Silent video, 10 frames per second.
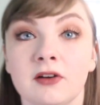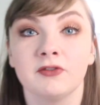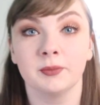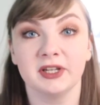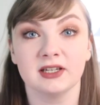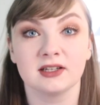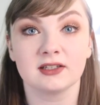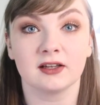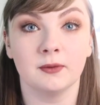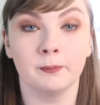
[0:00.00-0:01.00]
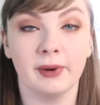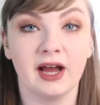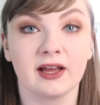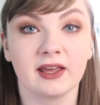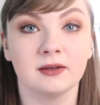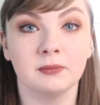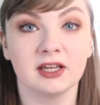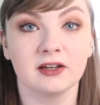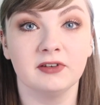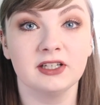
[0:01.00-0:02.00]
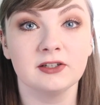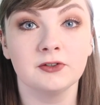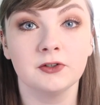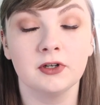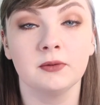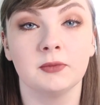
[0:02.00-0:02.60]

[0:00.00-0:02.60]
for me to come back and make a video.